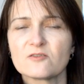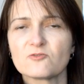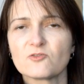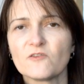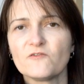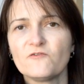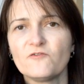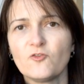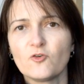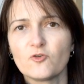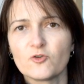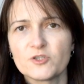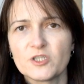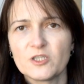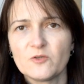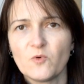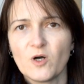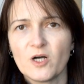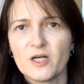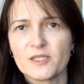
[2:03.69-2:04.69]
There are
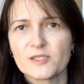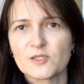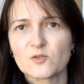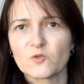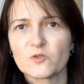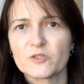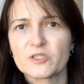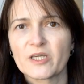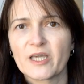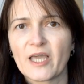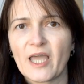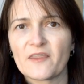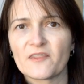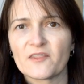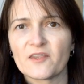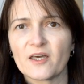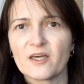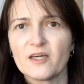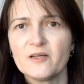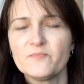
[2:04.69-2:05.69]
40 words
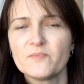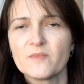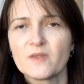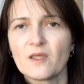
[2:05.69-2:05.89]
altogether,